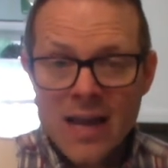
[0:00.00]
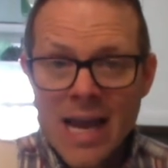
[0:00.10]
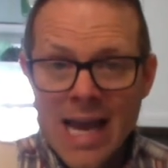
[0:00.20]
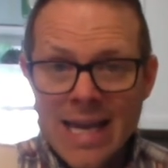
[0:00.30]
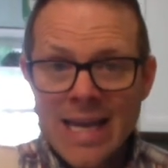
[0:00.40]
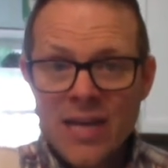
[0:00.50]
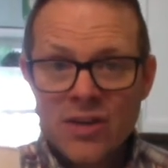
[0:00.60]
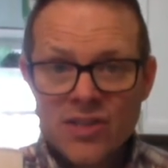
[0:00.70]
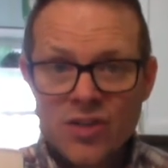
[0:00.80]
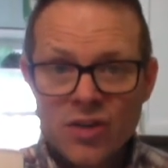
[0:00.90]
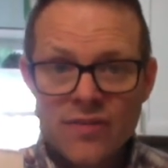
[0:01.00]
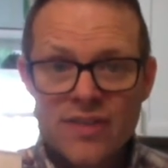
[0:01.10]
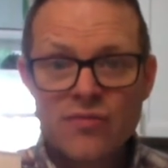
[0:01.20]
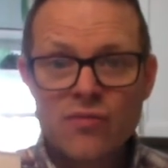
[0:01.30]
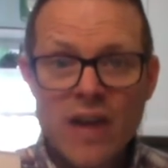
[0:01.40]
and get your
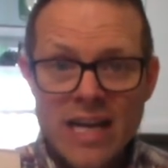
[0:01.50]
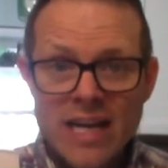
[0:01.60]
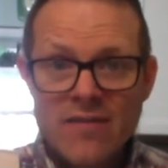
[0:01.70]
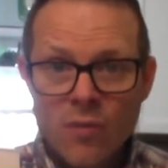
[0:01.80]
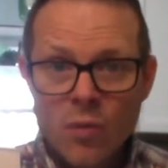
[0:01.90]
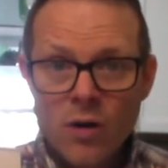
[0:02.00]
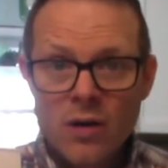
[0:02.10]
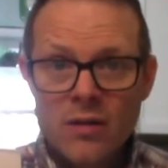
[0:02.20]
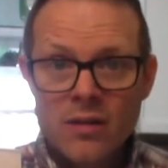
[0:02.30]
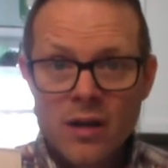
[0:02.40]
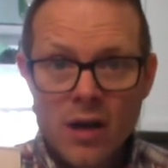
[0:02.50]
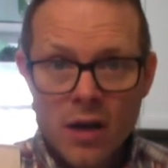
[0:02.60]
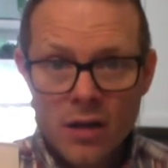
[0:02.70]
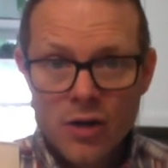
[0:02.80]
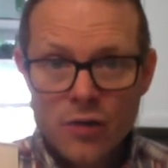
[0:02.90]
surface ready for the
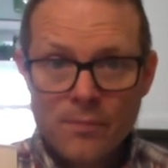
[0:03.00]
color.